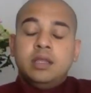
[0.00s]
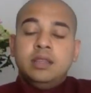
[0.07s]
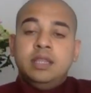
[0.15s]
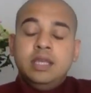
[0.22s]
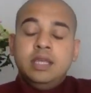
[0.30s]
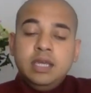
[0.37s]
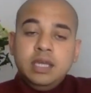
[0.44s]

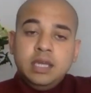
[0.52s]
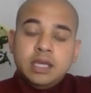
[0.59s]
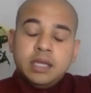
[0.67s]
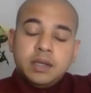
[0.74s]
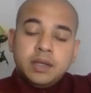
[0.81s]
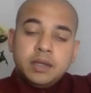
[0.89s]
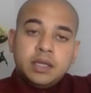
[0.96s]

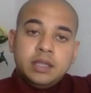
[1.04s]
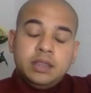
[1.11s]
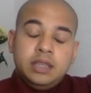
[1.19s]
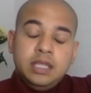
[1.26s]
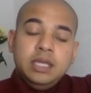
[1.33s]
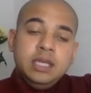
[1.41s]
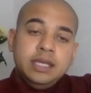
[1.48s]
the
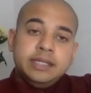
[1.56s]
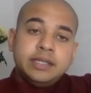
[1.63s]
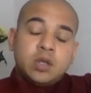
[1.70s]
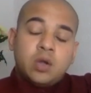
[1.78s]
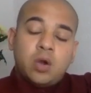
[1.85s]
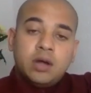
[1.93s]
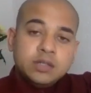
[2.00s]

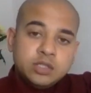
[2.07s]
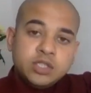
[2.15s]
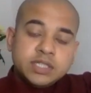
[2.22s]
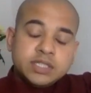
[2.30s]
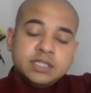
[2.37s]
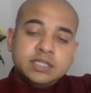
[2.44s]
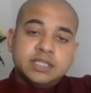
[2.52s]

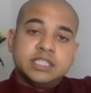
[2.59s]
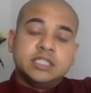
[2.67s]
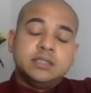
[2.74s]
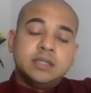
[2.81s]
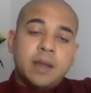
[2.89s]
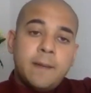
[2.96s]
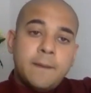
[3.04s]

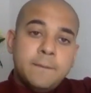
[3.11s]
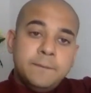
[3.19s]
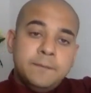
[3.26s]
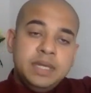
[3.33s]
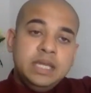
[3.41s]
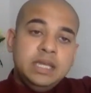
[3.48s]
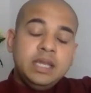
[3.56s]
consciousness
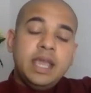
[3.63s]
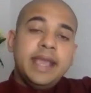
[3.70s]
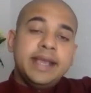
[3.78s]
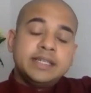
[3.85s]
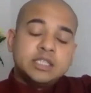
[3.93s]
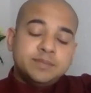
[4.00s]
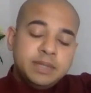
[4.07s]
being
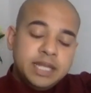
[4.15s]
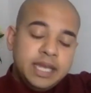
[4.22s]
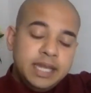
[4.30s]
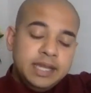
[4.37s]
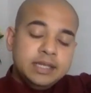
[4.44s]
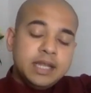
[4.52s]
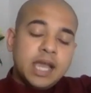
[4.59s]

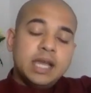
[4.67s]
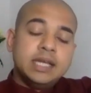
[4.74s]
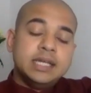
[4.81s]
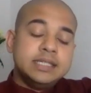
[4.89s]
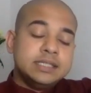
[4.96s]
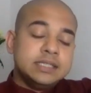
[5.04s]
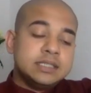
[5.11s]
explained
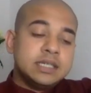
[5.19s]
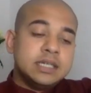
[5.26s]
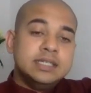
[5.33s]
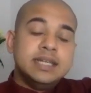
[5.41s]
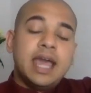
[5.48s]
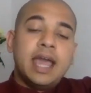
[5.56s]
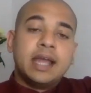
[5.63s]
as
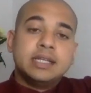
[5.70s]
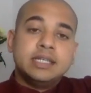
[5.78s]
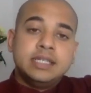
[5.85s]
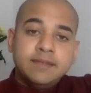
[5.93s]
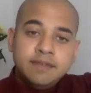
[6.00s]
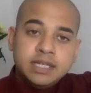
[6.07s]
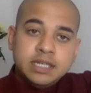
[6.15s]
an
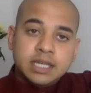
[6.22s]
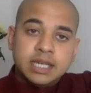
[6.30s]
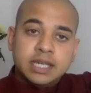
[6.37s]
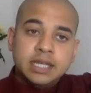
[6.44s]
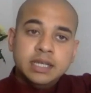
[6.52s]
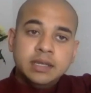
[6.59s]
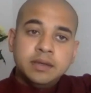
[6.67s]

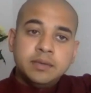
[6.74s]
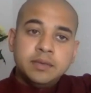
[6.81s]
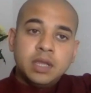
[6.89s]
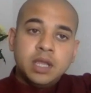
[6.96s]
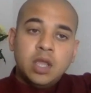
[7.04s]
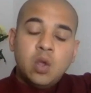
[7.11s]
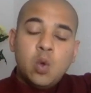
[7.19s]
activity,
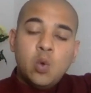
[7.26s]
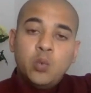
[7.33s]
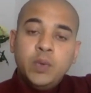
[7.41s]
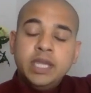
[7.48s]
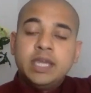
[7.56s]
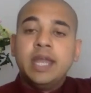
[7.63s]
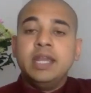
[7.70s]

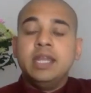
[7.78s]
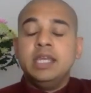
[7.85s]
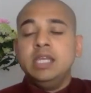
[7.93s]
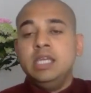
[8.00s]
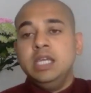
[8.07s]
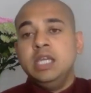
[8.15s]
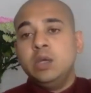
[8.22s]
we can
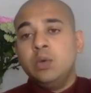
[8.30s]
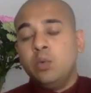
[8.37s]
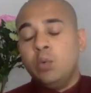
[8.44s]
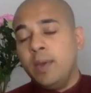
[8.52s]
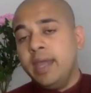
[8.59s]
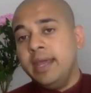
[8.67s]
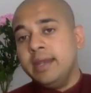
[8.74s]

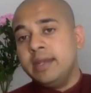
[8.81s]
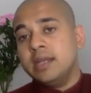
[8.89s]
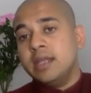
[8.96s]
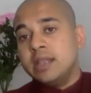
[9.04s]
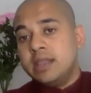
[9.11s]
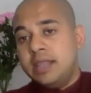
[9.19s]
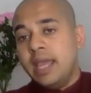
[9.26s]
equate
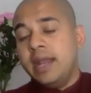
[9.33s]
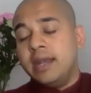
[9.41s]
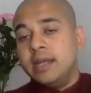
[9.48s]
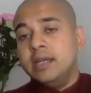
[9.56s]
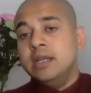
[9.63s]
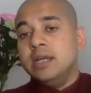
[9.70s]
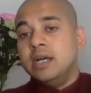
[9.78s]

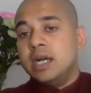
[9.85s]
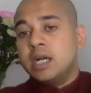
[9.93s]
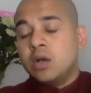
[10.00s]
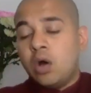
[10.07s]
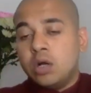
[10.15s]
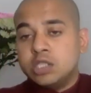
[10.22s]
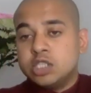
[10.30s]
then a
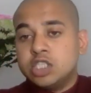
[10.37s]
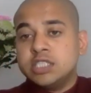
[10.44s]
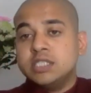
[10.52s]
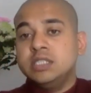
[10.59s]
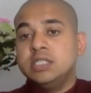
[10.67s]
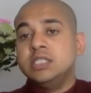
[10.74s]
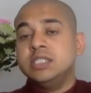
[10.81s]

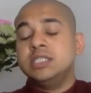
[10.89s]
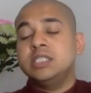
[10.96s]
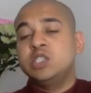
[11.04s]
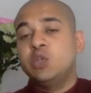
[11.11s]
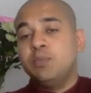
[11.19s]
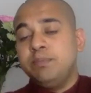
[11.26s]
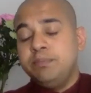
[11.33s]

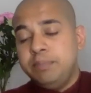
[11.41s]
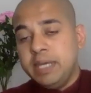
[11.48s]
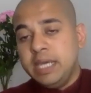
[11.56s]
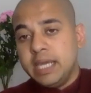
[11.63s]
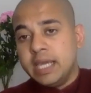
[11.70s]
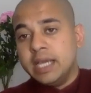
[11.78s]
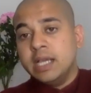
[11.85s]
consciousness to
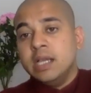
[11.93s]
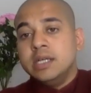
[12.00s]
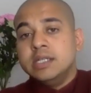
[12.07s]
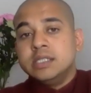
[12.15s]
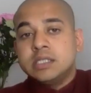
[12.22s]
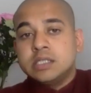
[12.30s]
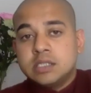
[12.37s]
being
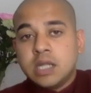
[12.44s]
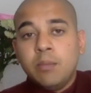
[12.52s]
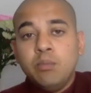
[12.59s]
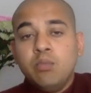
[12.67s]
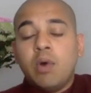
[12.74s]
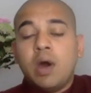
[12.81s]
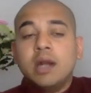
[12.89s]

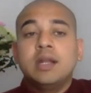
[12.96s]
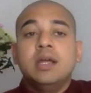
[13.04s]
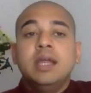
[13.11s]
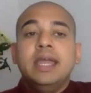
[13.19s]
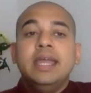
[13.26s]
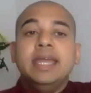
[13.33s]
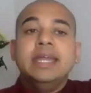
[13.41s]
somewhat
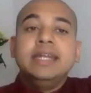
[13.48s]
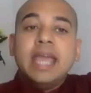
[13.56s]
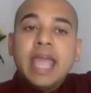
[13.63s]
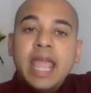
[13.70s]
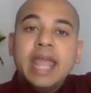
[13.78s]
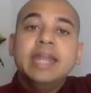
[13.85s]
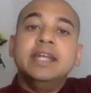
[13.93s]
an
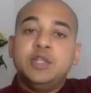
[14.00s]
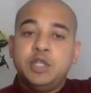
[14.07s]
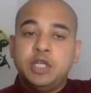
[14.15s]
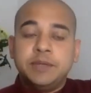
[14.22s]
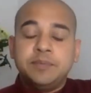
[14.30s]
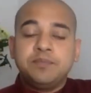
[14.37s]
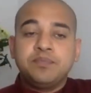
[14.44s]

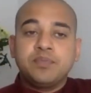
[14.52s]
energy.